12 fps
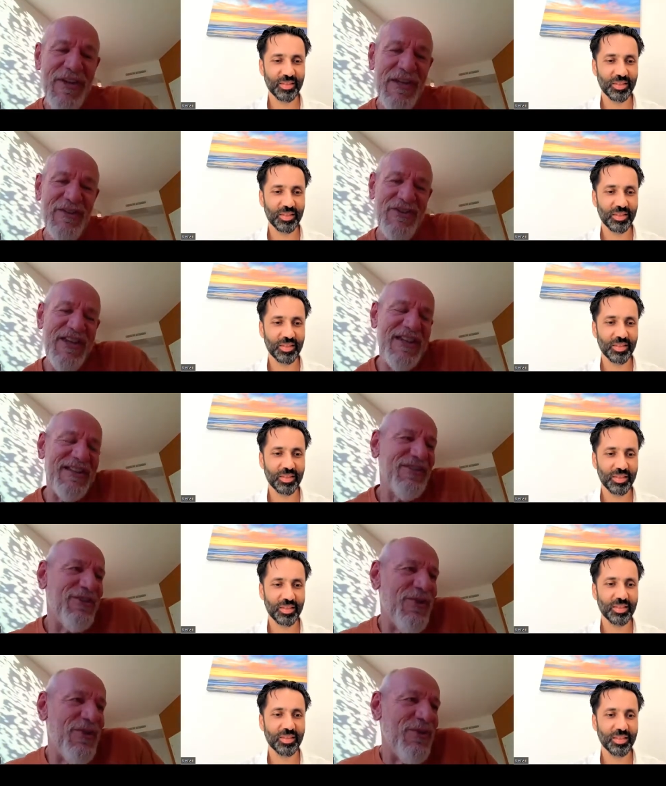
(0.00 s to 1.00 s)
Speaker 1: feels that
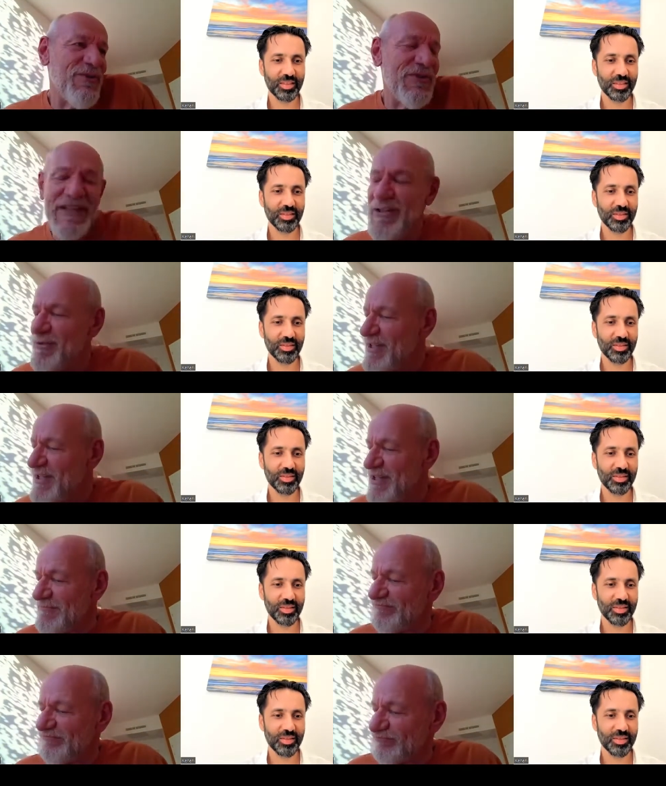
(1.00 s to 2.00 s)
there
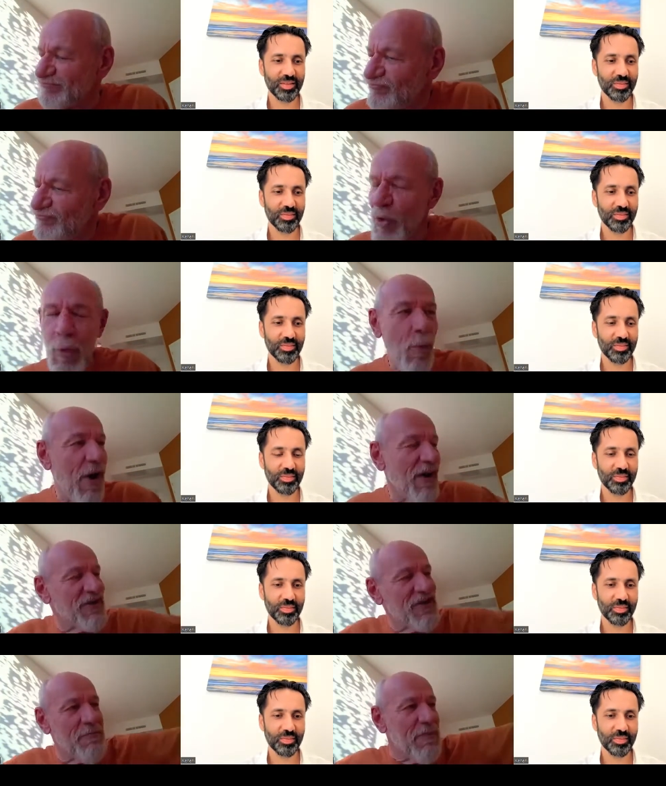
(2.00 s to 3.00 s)
is one